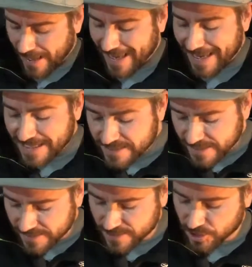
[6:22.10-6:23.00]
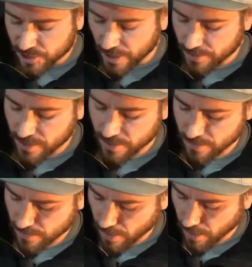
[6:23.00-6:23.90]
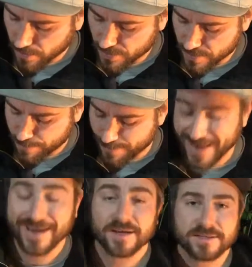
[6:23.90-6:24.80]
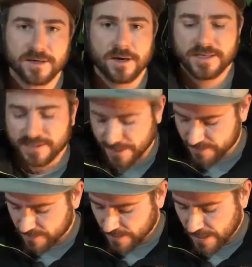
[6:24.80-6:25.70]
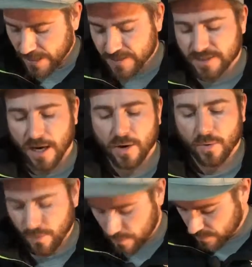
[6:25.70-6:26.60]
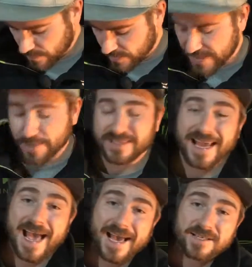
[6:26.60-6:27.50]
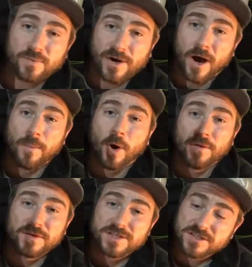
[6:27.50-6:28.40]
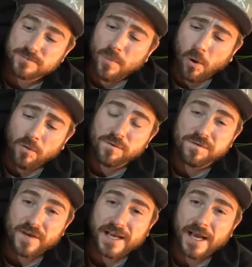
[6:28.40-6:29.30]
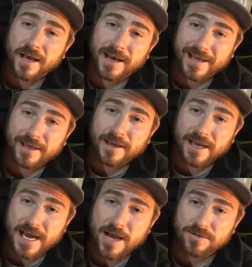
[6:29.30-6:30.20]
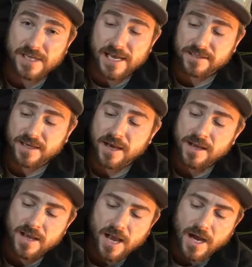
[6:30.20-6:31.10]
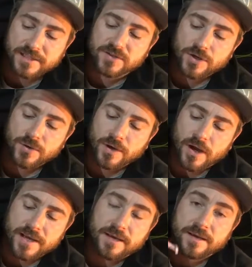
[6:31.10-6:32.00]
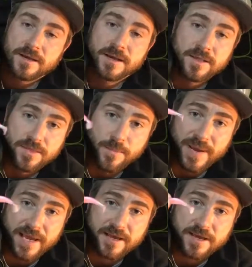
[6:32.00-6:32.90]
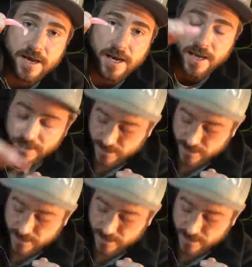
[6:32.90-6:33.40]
easier to show you on the bigger sizes. So Tipsy S, when I'm on the small fingerling canal zander, I do like the pink colour,